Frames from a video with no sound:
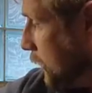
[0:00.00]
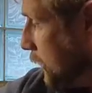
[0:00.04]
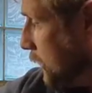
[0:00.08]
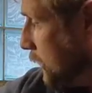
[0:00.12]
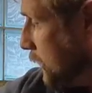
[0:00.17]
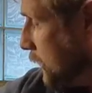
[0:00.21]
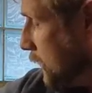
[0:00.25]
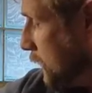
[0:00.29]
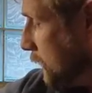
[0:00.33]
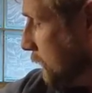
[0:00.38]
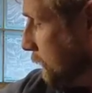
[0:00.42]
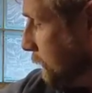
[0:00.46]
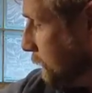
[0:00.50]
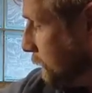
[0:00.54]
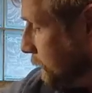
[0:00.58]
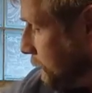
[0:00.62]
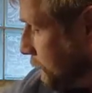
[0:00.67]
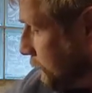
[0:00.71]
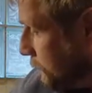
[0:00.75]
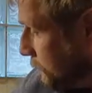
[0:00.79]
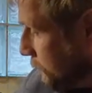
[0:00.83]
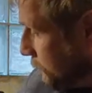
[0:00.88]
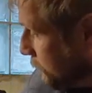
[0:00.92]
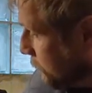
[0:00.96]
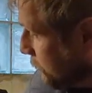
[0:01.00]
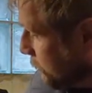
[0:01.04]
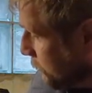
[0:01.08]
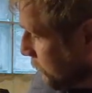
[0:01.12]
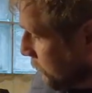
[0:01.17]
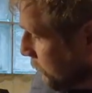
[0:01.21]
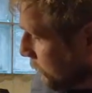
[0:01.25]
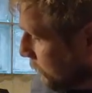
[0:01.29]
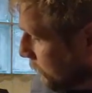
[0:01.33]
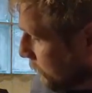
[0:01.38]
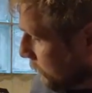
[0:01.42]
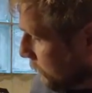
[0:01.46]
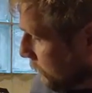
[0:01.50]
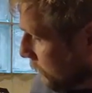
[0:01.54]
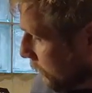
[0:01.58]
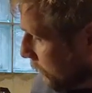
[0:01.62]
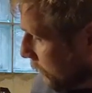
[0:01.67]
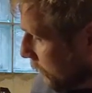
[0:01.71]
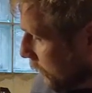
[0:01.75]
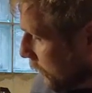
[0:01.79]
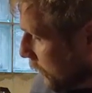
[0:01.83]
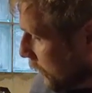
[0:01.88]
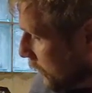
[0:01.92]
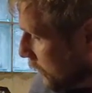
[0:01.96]
in there.
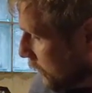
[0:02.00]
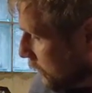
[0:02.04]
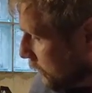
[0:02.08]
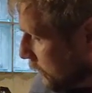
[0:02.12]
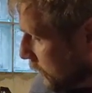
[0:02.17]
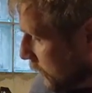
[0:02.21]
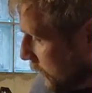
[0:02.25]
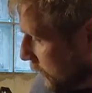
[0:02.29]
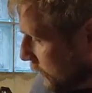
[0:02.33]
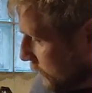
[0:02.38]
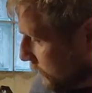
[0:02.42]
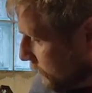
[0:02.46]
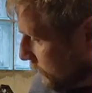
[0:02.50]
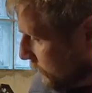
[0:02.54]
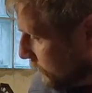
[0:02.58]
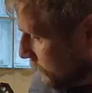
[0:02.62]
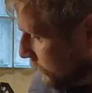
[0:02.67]
There's a